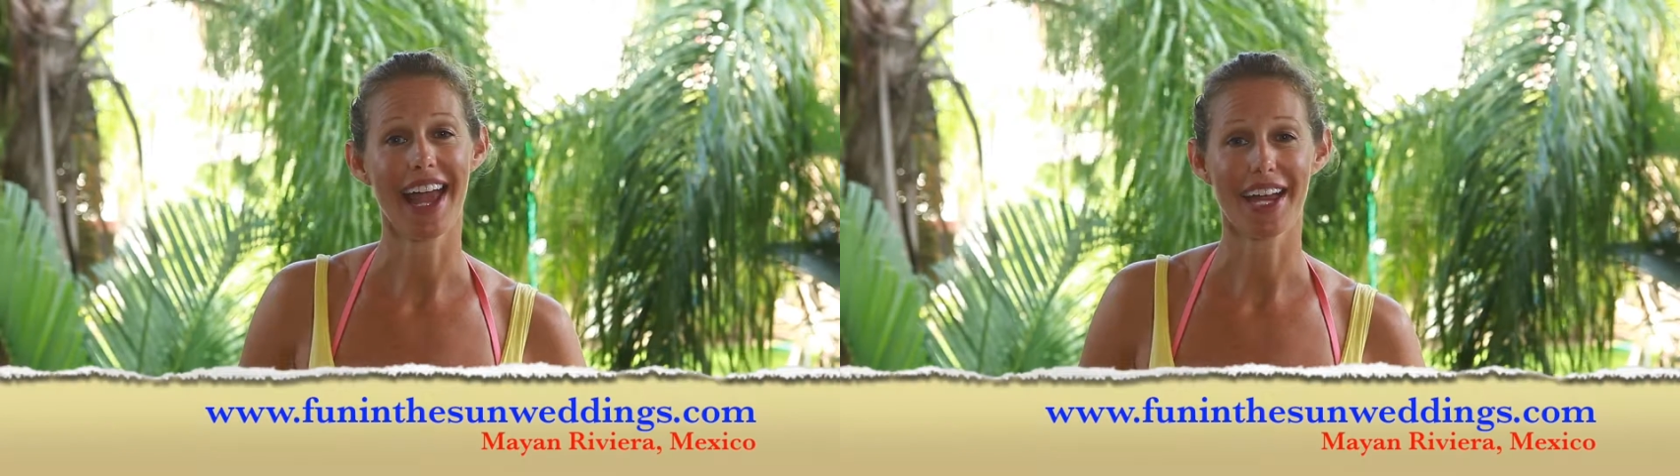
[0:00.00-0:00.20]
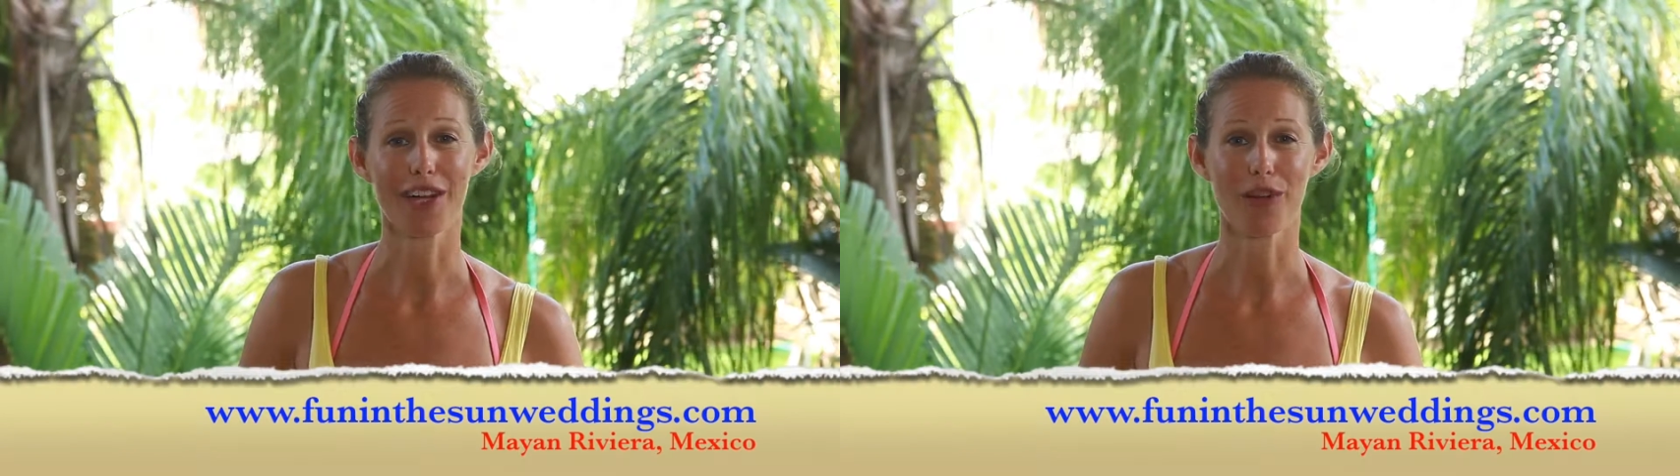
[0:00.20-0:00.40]

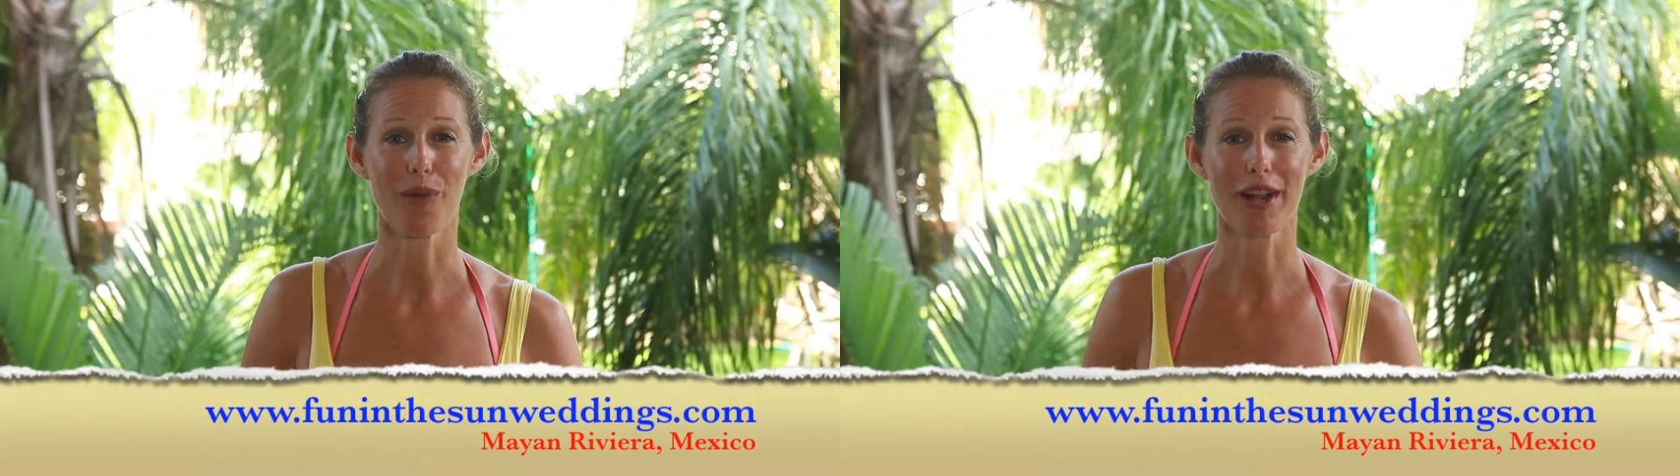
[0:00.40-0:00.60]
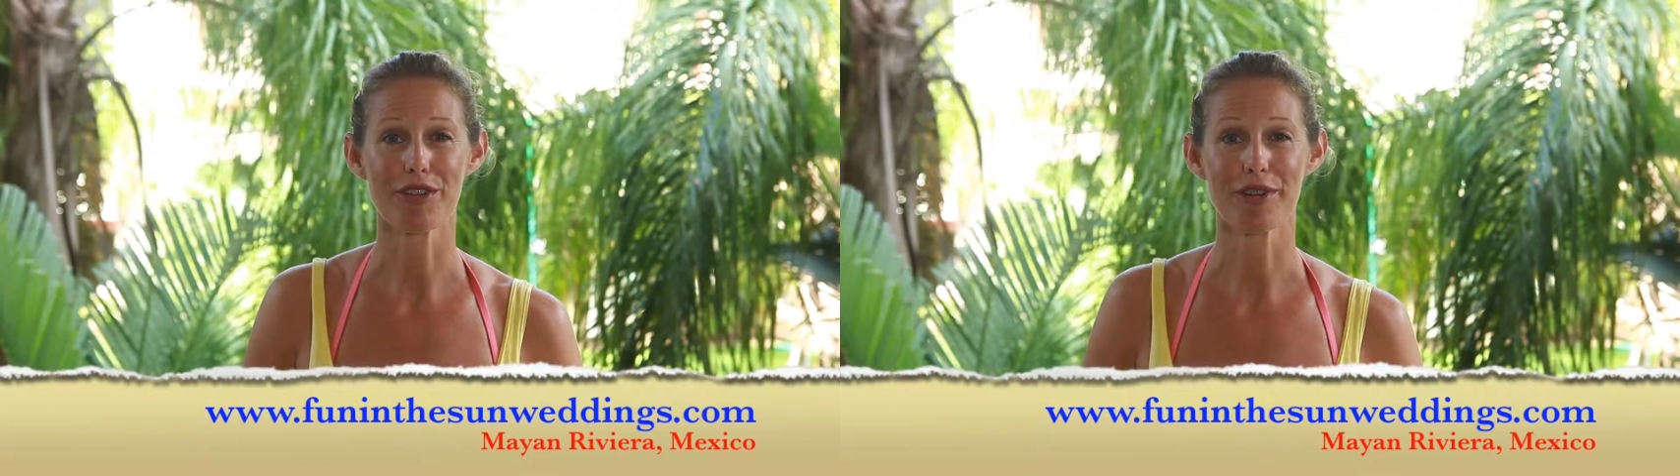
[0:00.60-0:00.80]
and you're
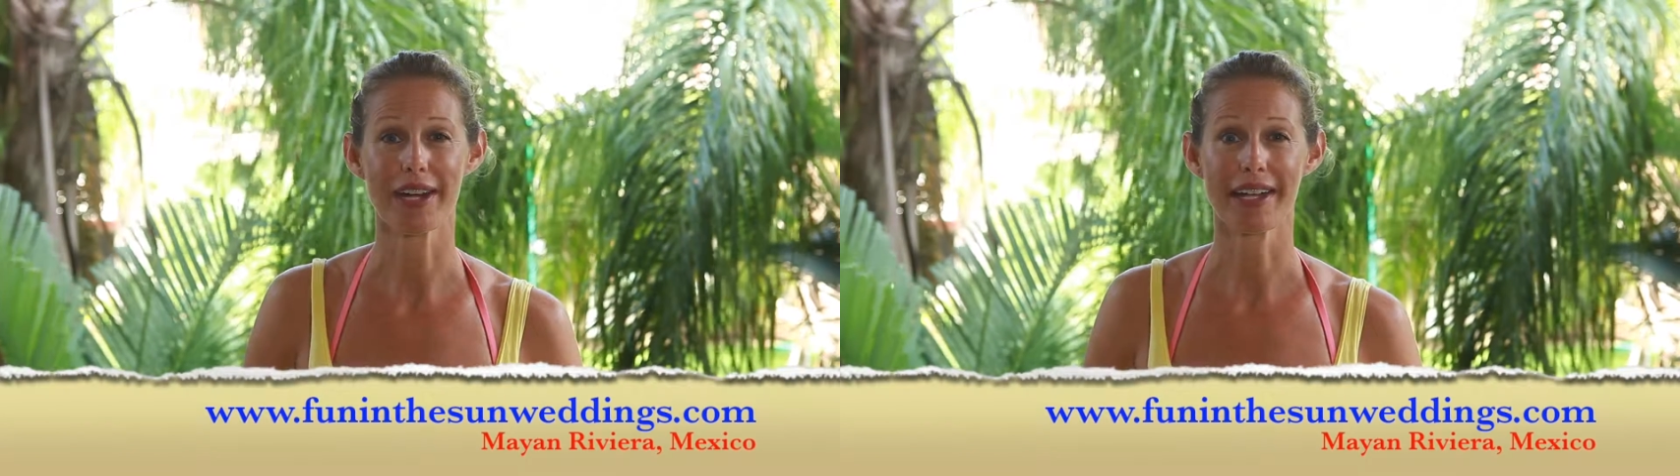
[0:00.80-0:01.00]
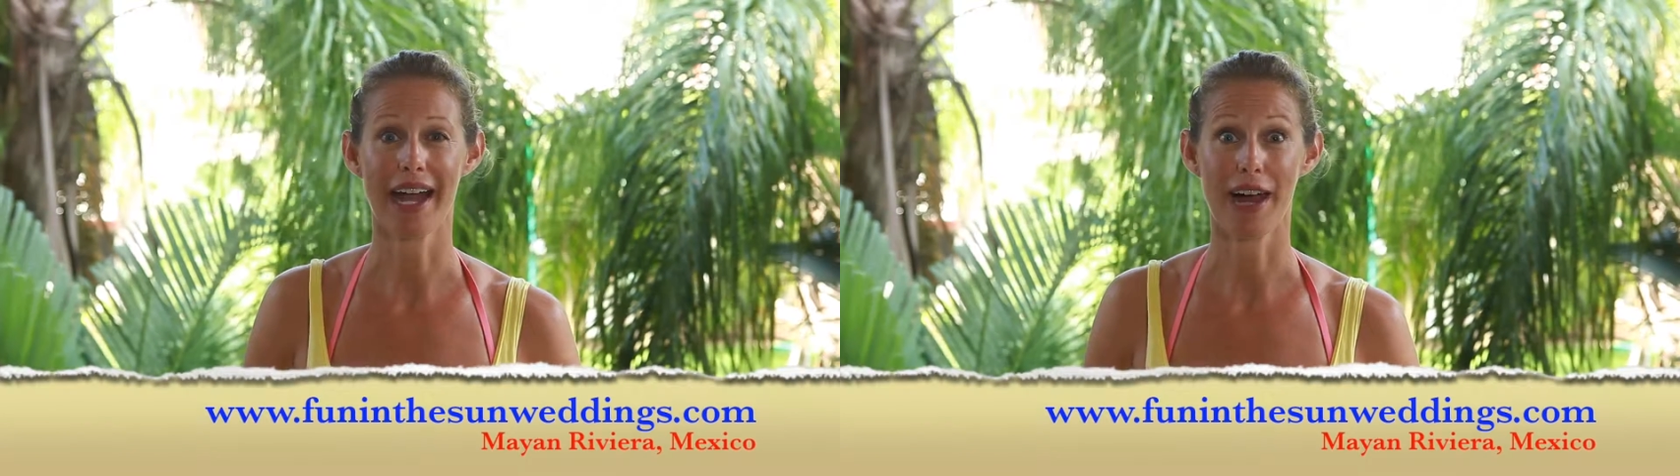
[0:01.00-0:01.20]

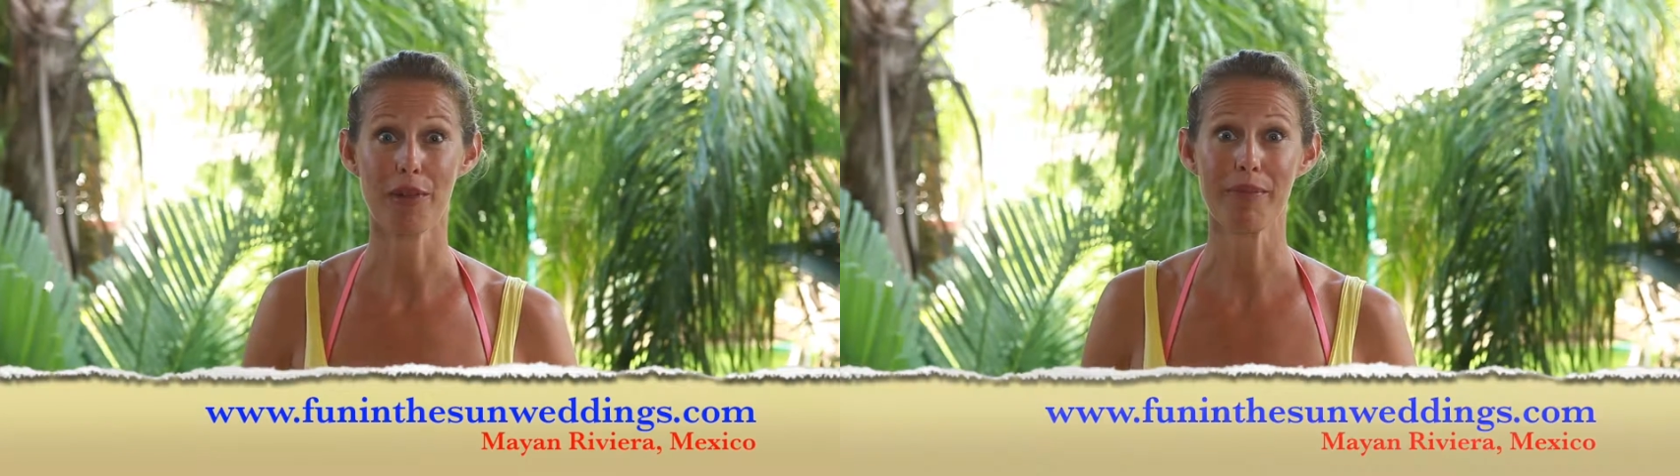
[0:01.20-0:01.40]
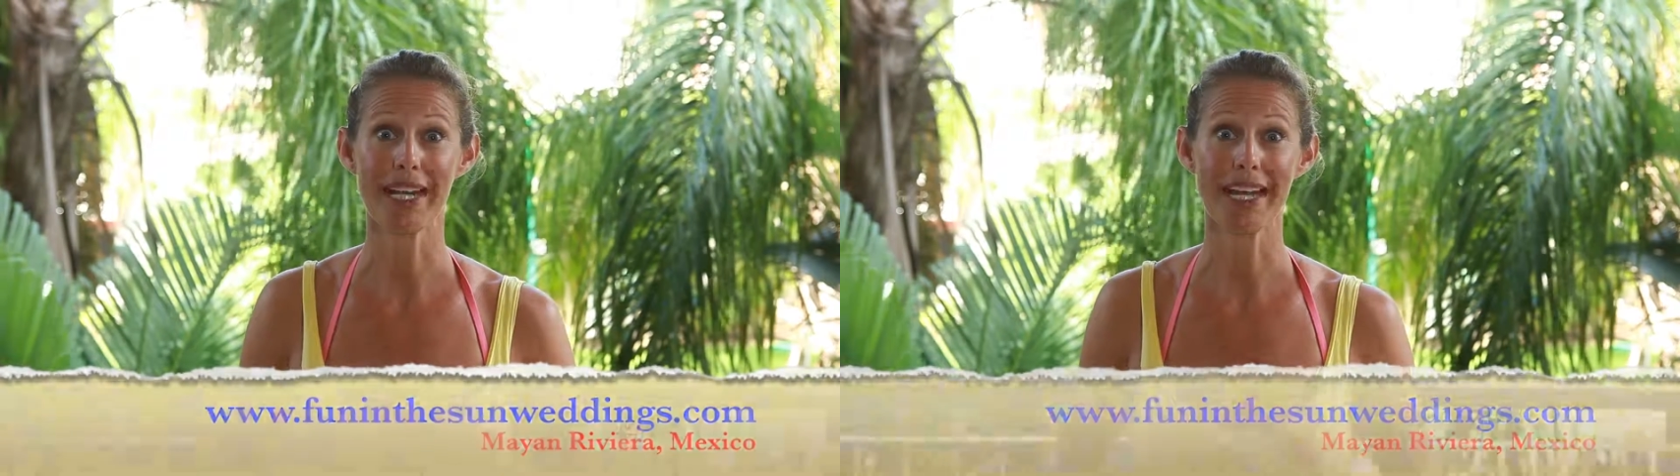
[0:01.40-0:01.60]
wondering
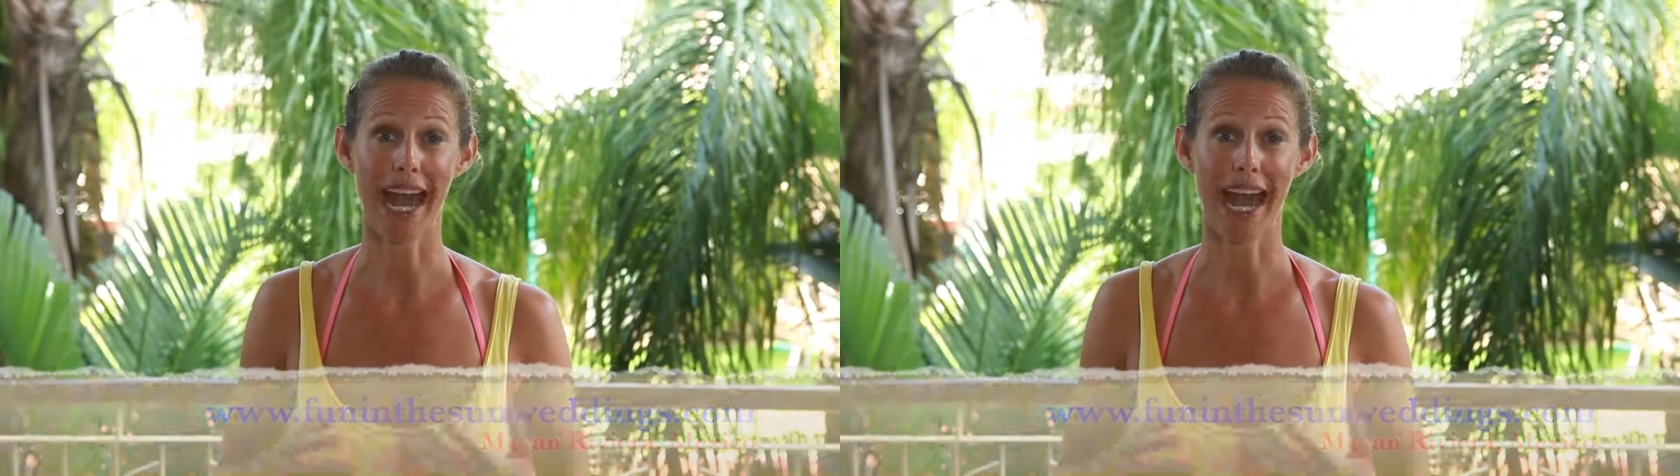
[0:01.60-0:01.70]
how many